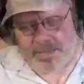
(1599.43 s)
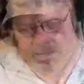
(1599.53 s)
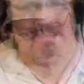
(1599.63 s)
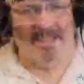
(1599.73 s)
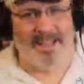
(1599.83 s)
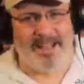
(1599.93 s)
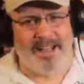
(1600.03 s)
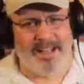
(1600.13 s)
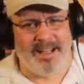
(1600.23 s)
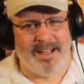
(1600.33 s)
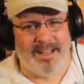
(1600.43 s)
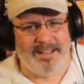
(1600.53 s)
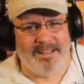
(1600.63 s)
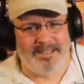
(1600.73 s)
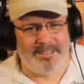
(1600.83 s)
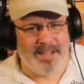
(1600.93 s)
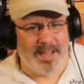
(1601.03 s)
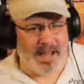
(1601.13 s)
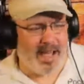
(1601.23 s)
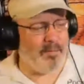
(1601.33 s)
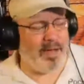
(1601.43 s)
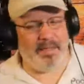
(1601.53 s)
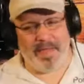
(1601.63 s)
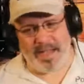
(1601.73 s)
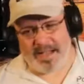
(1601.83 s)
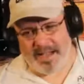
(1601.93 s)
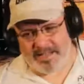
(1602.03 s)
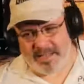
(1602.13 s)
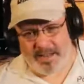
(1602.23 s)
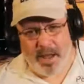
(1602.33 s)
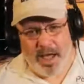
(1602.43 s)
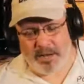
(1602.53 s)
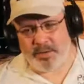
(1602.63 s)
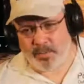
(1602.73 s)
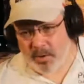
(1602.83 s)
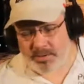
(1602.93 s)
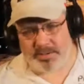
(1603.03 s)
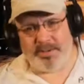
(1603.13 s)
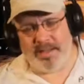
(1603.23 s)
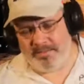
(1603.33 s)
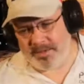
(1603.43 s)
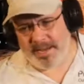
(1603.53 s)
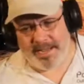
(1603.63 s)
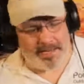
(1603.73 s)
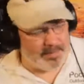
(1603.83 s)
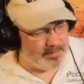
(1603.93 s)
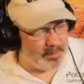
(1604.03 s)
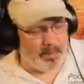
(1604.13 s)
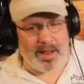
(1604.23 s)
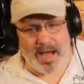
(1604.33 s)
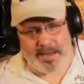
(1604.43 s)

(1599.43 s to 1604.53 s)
I thank you so much. How about that, guys? A personal invitation from Lonnie